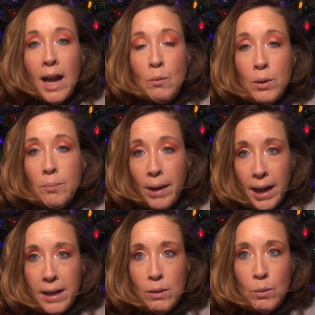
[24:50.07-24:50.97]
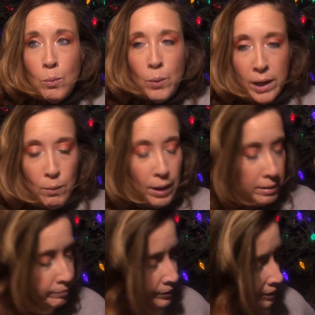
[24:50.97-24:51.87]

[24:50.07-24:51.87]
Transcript: I will buy what I want.